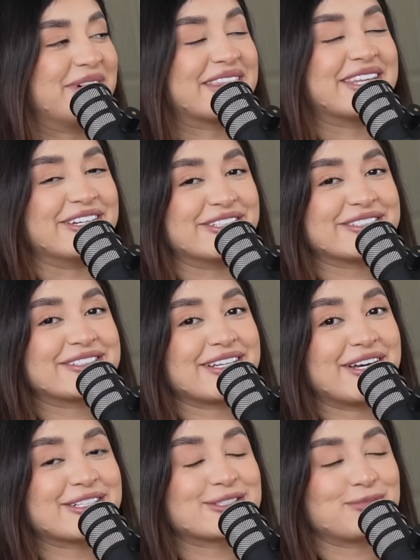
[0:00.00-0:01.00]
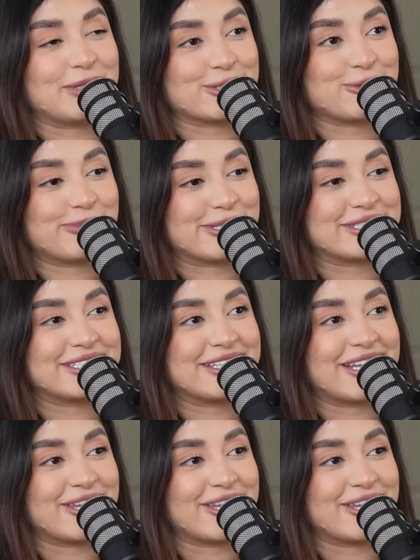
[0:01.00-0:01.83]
But there's a special person